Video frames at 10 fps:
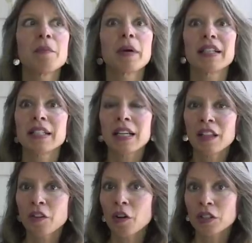My
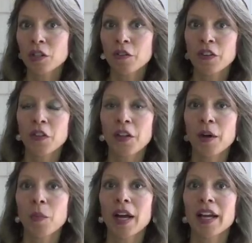teeth also felt
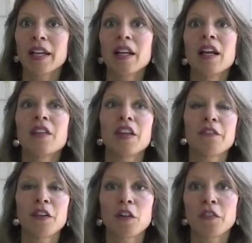that way. They
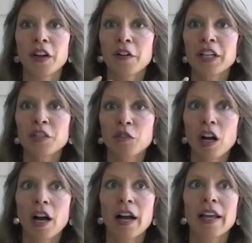felt very
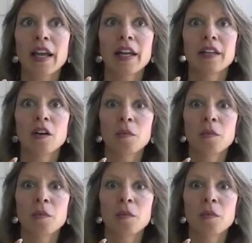dry and